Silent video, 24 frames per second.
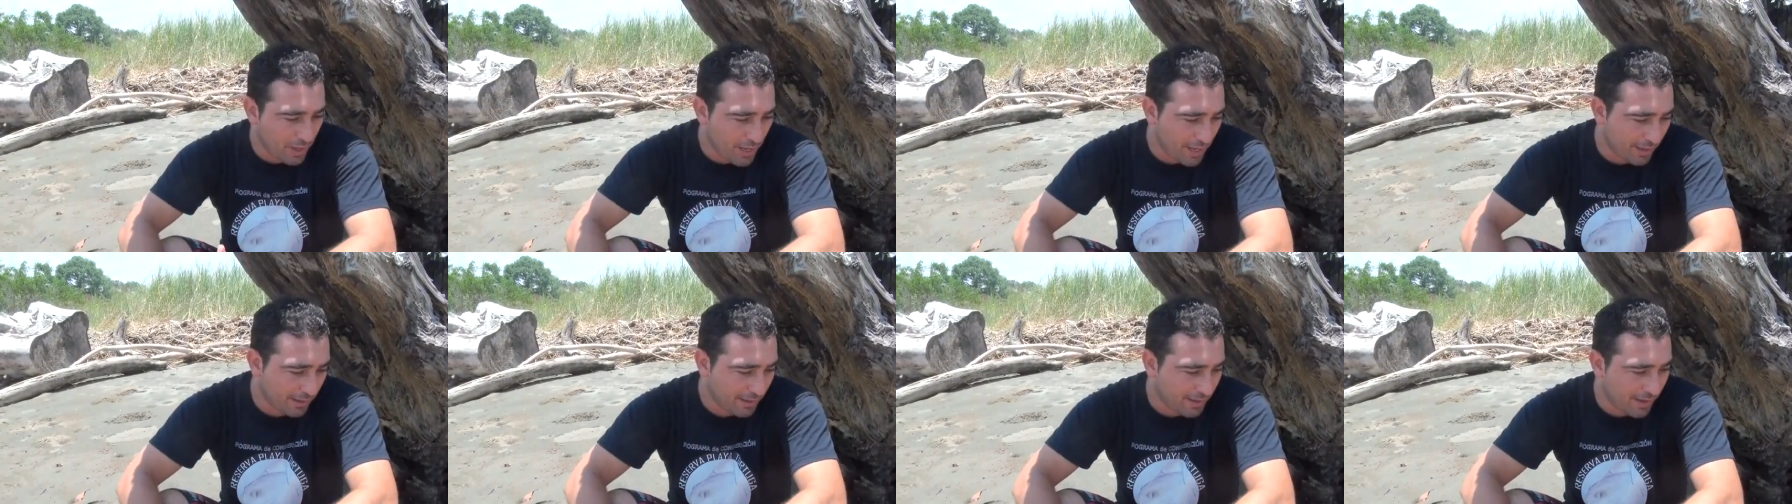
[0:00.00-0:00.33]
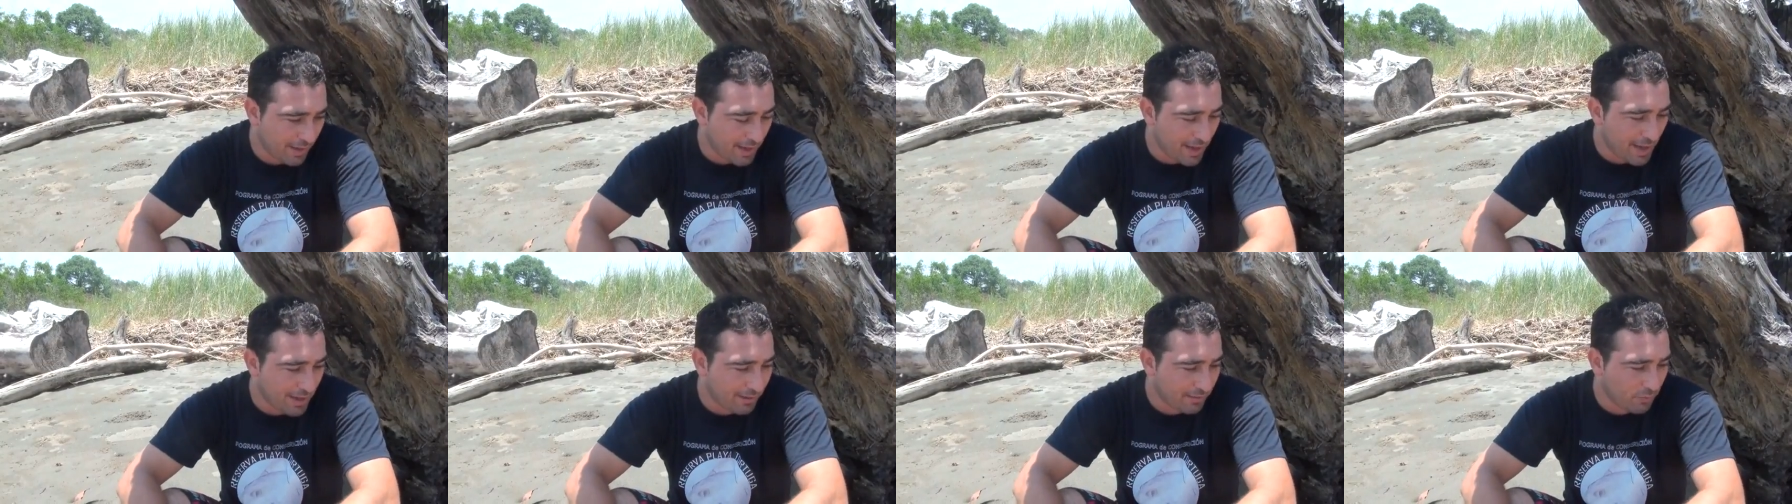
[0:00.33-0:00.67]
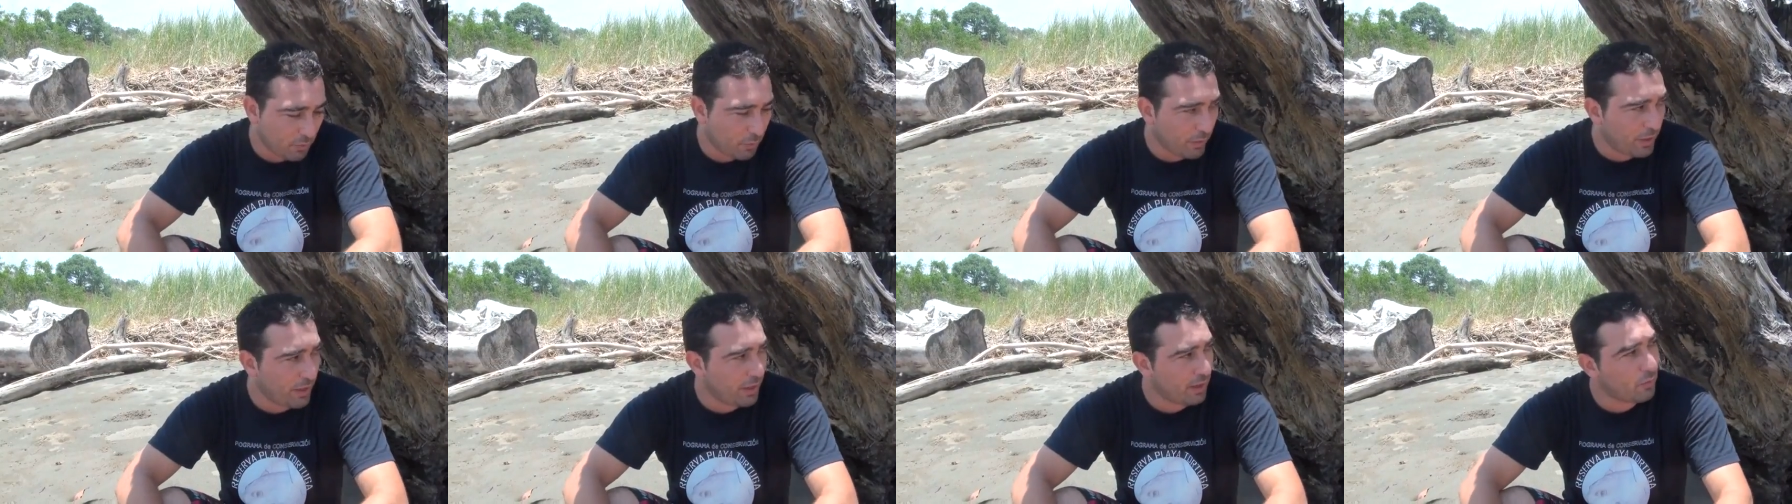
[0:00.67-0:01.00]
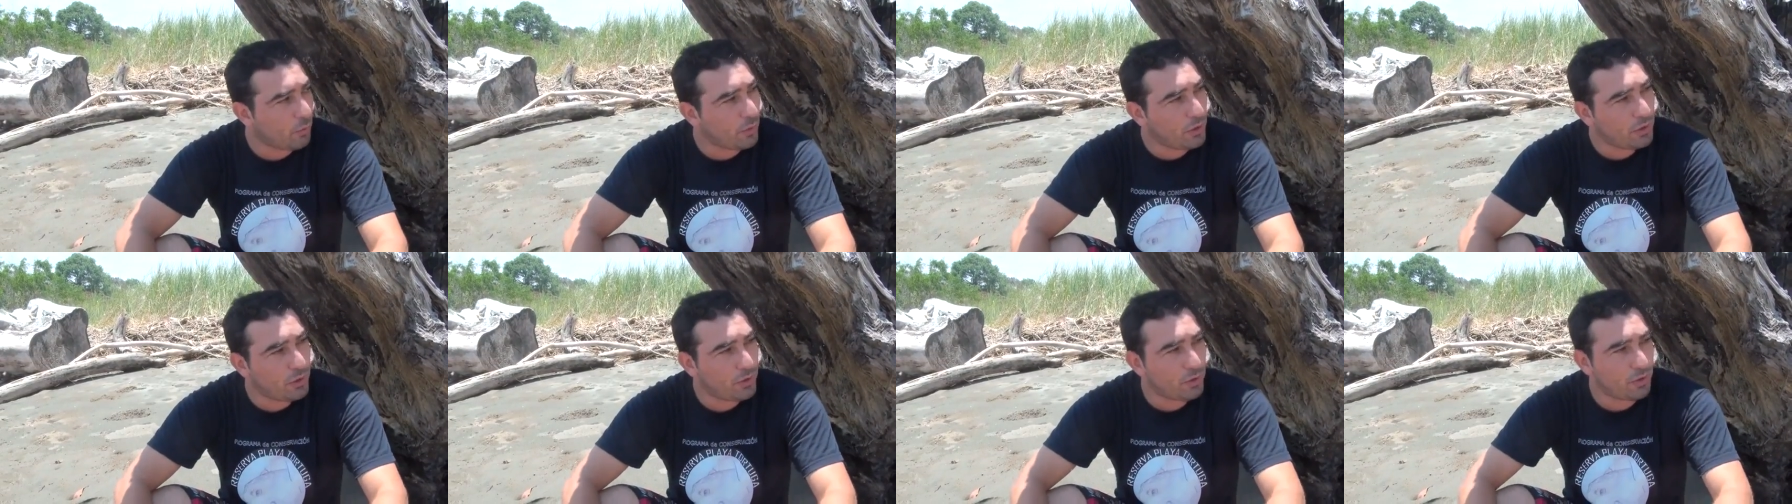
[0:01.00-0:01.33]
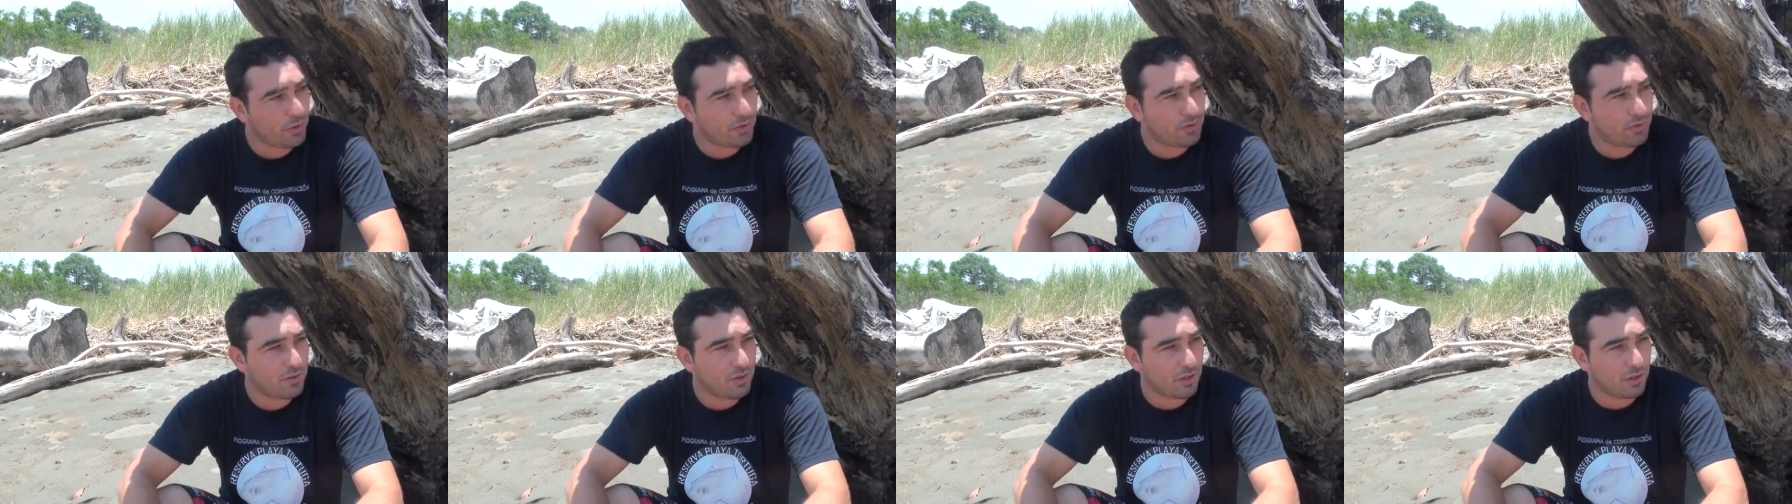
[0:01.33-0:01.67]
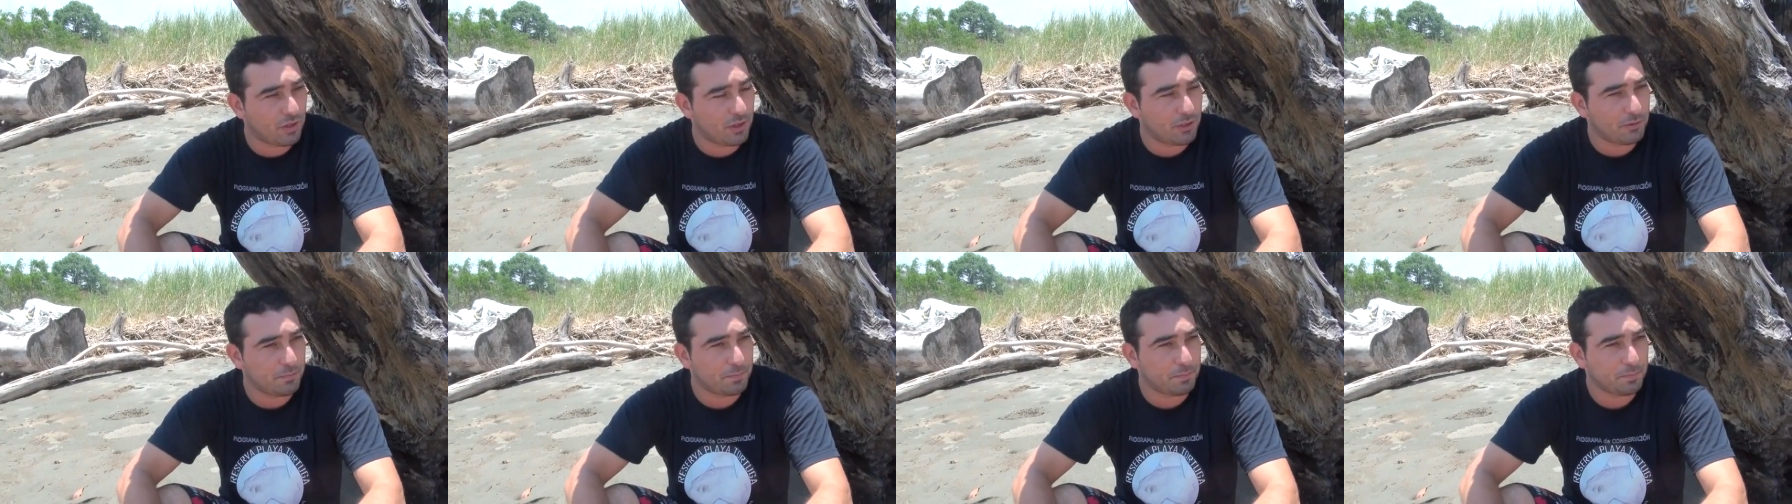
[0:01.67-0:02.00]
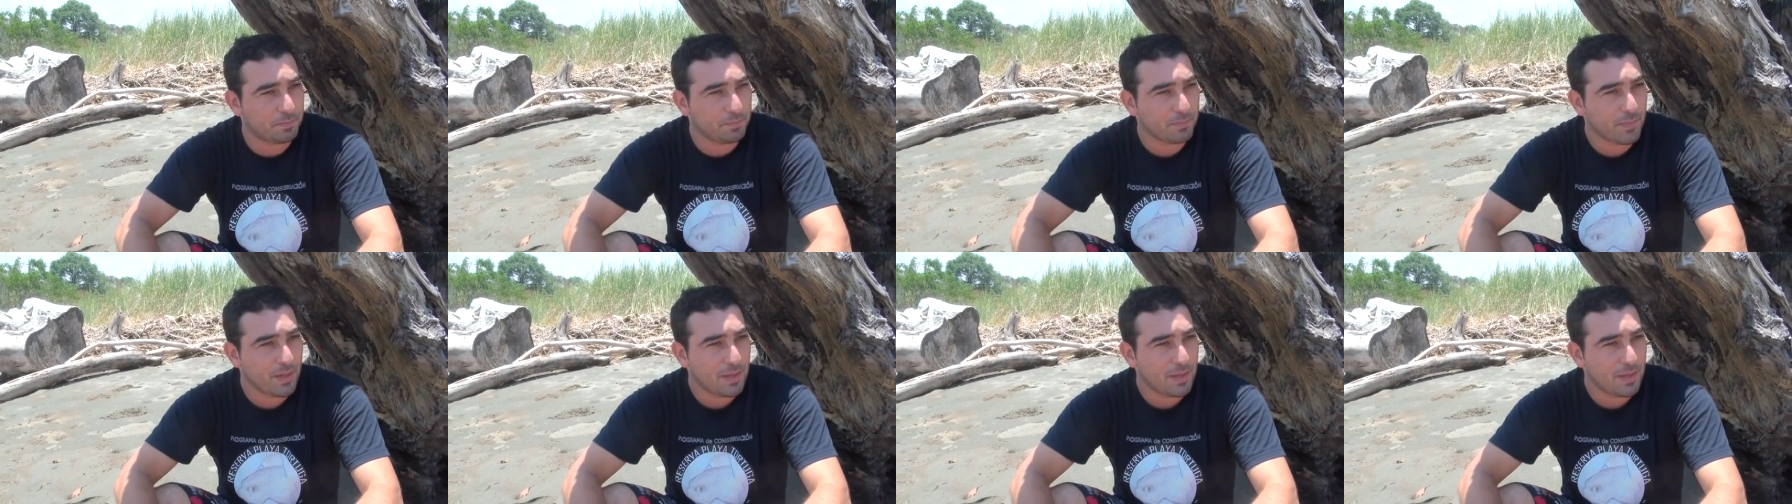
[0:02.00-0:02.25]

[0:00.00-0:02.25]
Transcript: to collect the eggs. We, we took some